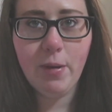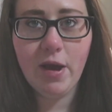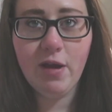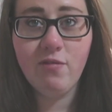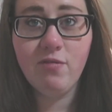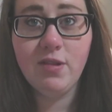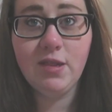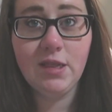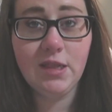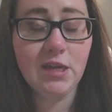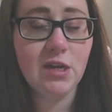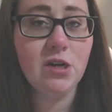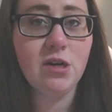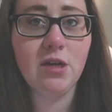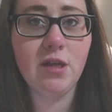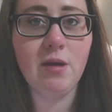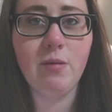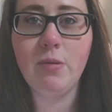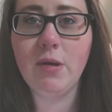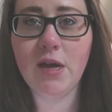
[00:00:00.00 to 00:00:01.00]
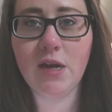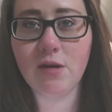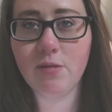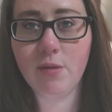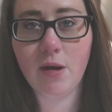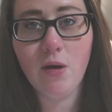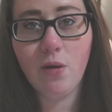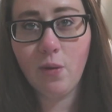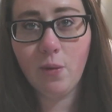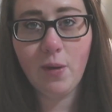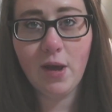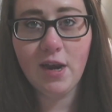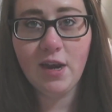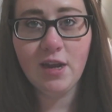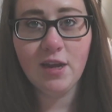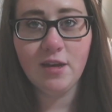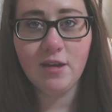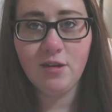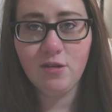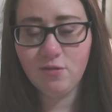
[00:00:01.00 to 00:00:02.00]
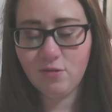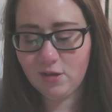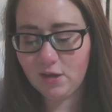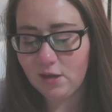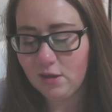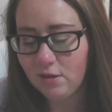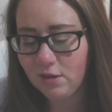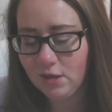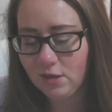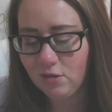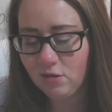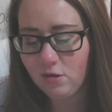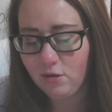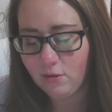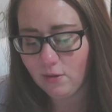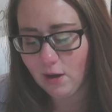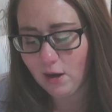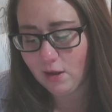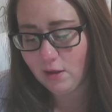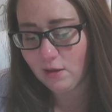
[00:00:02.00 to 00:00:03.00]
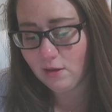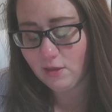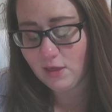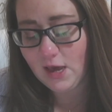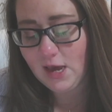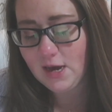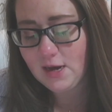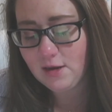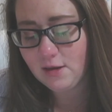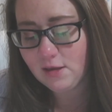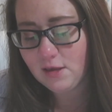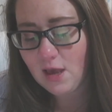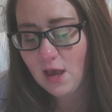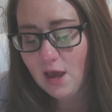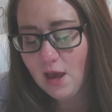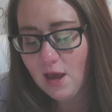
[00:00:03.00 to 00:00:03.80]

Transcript: I've literally planned my whole wedding using these two things.